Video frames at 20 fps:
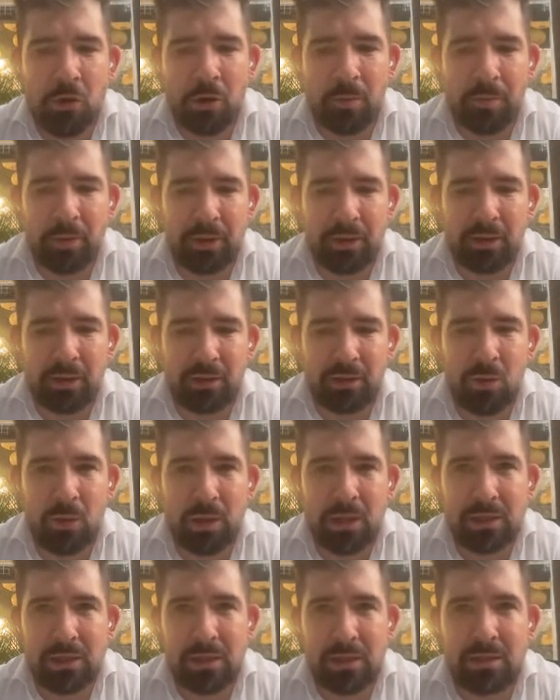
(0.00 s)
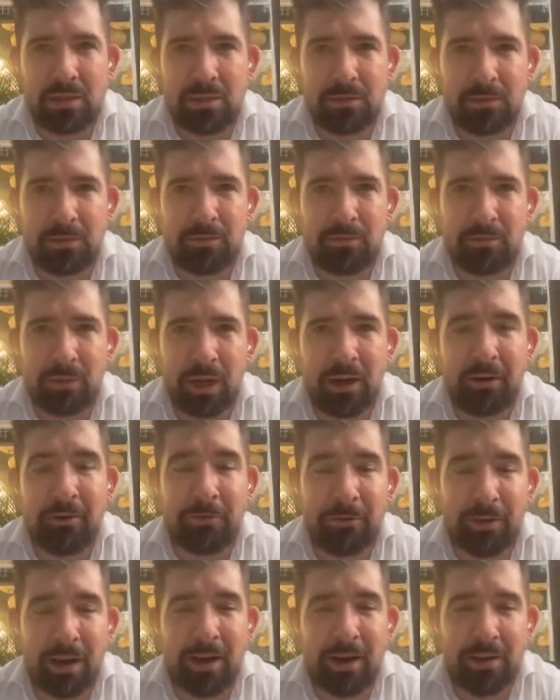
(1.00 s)
Europe and US
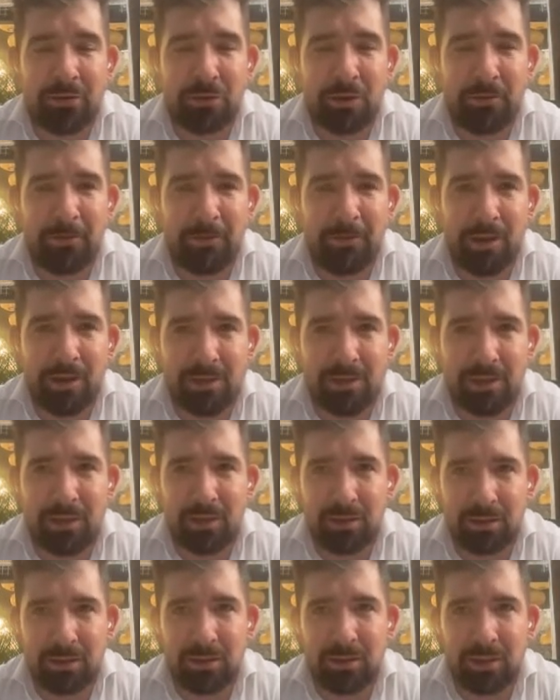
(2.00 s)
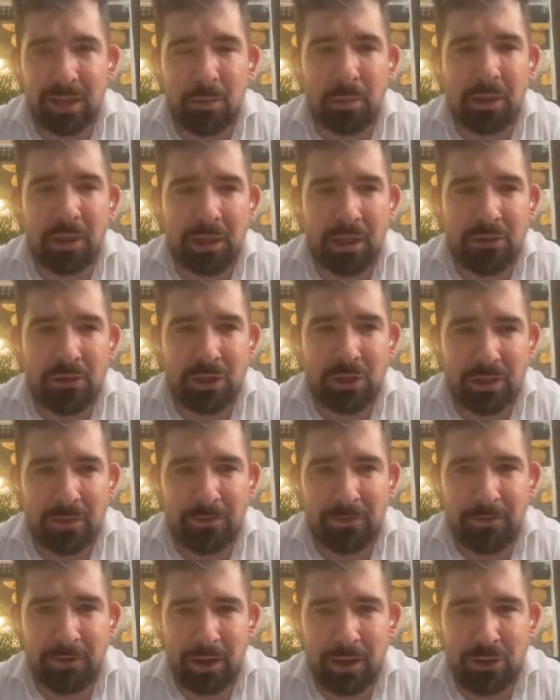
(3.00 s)
are actually facing double
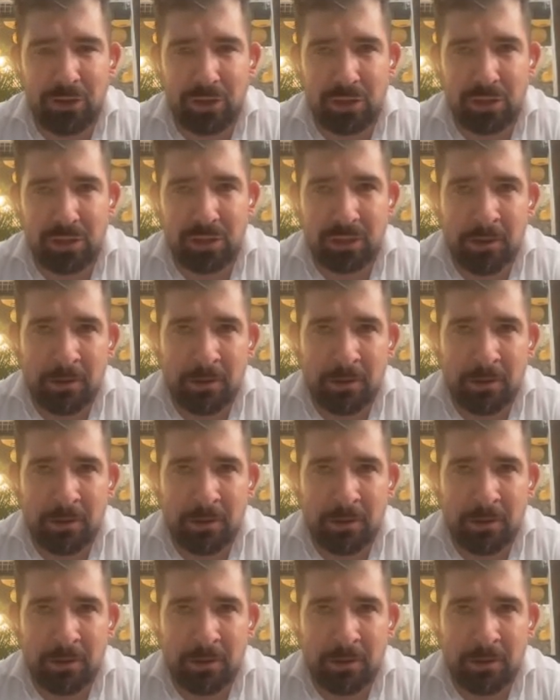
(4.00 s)
digit inflation,